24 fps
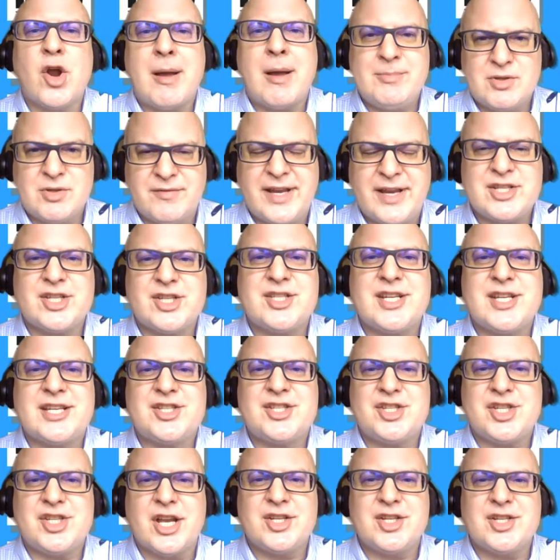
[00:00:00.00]
observations as
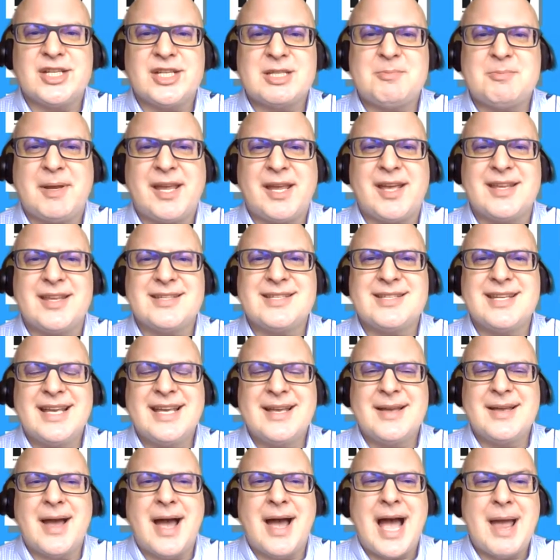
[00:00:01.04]
judges, because
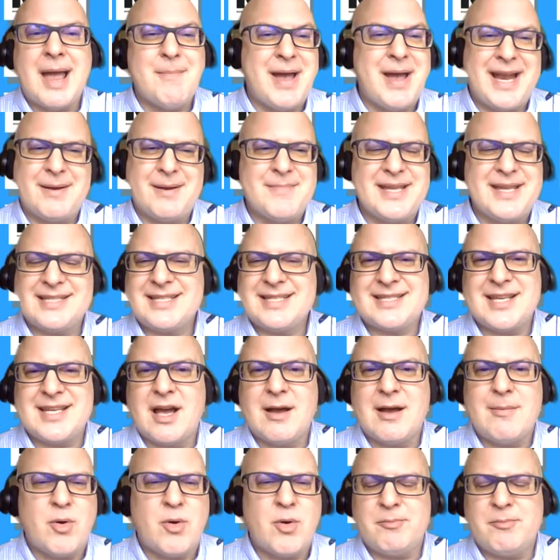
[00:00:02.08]
I might have missed
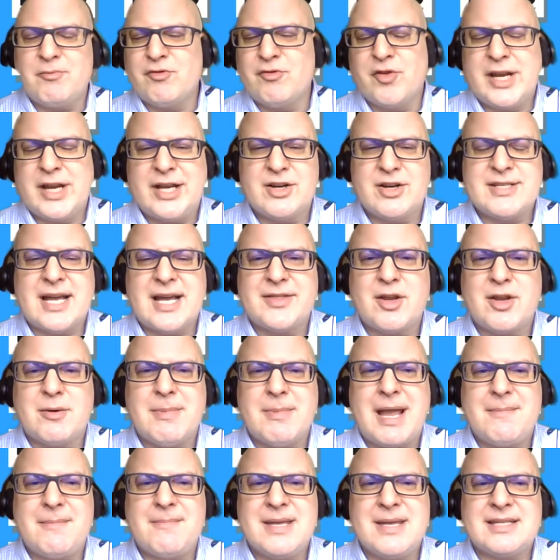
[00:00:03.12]
some, or readers out there
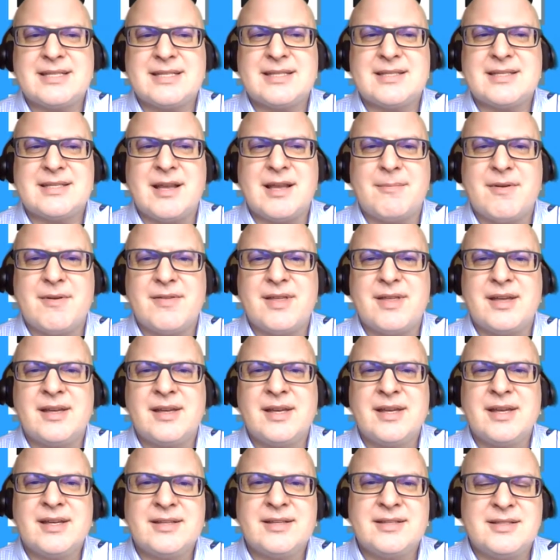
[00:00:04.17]
might miss some of the
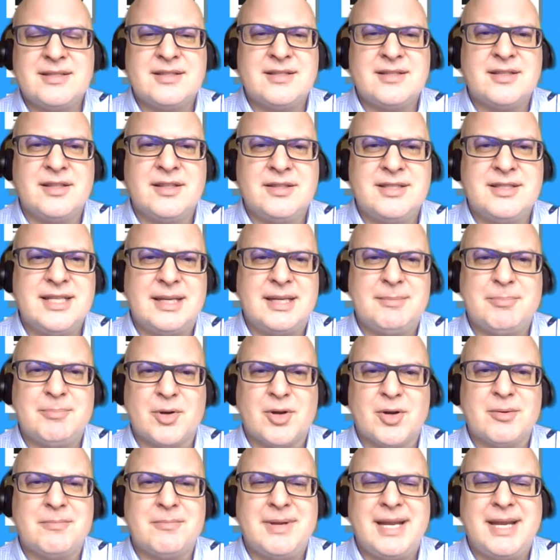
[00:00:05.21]

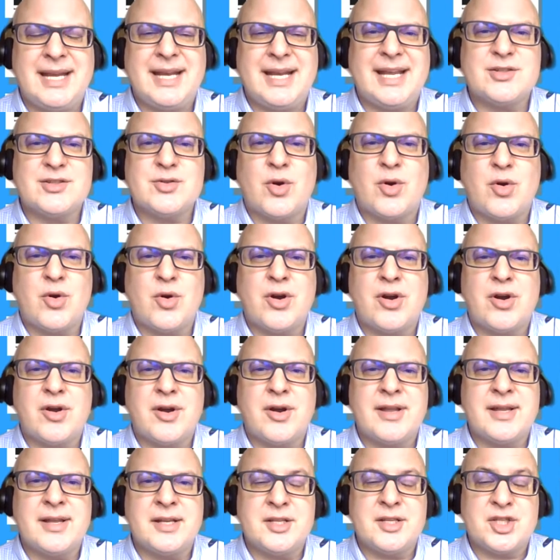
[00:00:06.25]
deeper meanings, or
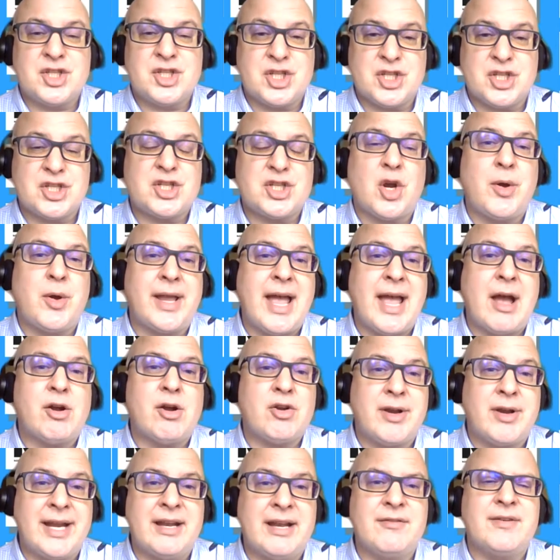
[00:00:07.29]
it's just showing how
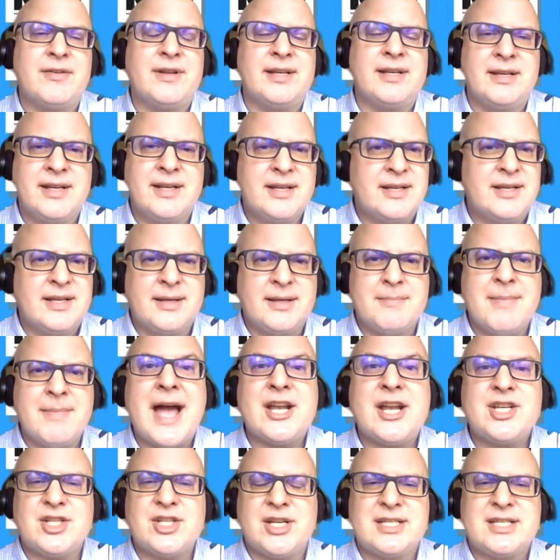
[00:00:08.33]
creative and
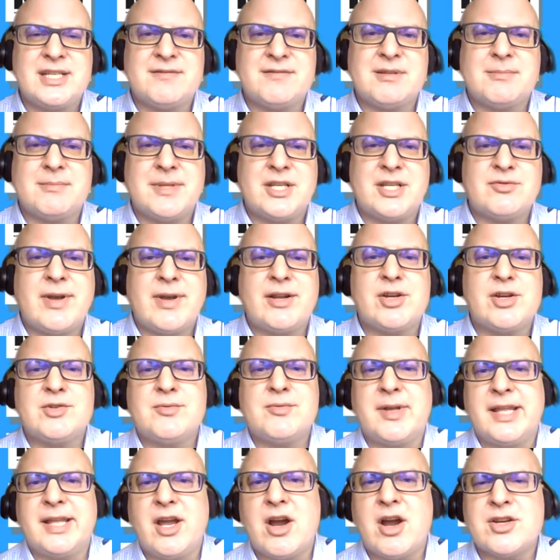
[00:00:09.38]
imaginative some of these writers
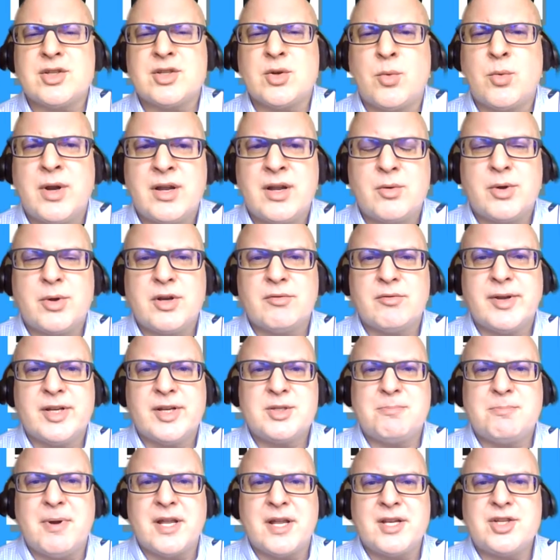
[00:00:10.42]
really are. So what a
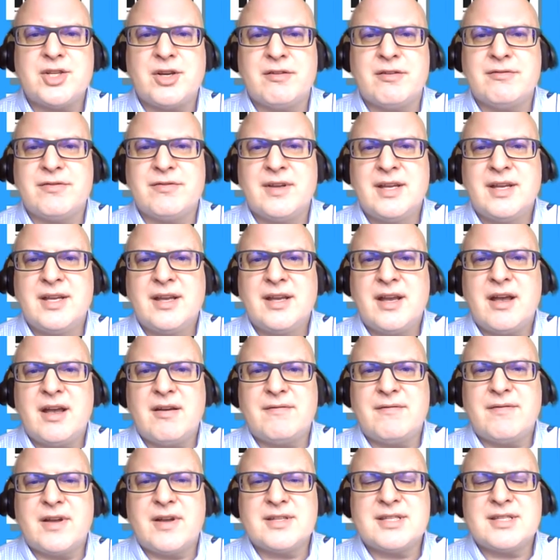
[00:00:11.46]
rich bunch of
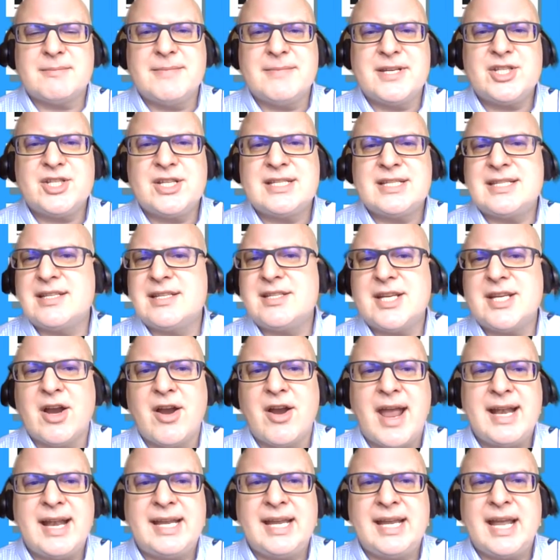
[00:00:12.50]
submissions this year.
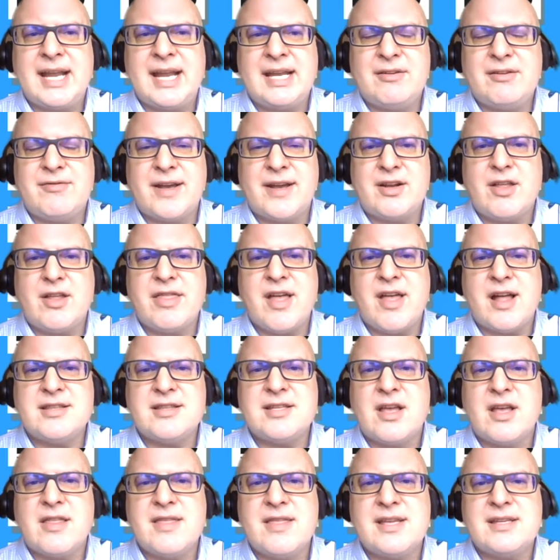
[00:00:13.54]
Any final thoughts
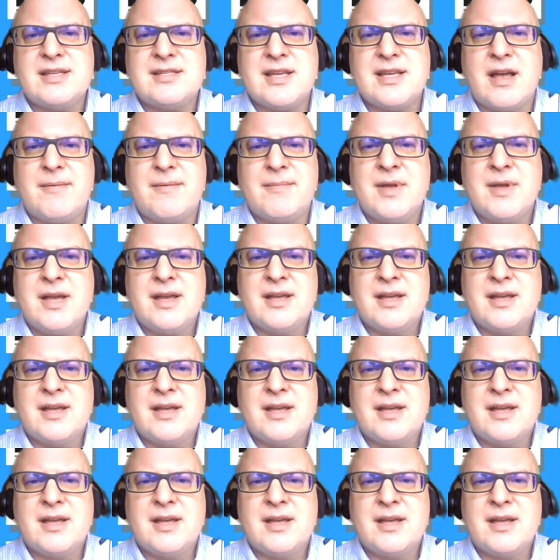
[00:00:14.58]
on this, on